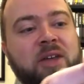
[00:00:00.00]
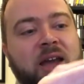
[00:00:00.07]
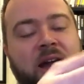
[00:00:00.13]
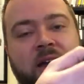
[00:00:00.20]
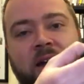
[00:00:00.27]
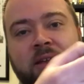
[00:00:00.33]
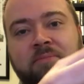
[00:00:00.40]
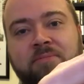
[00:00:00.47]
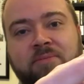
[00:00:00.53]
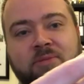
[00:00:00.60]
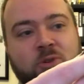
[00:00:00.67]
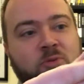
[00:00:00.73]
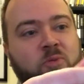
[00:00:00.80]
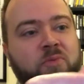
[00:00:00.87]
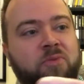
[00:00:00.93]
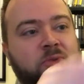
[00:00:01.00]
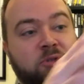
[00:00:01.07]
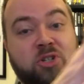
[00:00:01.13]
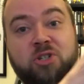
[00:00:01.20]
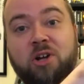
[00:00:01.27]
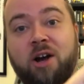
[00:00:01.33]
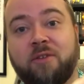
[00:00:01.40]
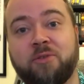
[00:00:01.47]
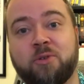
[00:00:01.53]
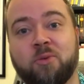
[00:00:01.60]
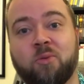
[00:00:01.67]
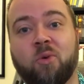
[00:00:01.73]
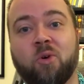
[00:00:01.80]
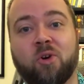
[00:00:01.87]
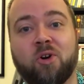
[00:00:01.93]
yeah, they're soft, they're
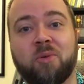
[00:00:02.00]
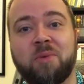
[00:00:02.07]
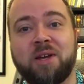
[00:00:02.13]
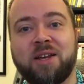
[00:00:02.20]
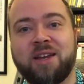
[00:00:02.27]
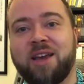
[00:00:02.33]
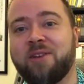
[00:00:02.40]
warm.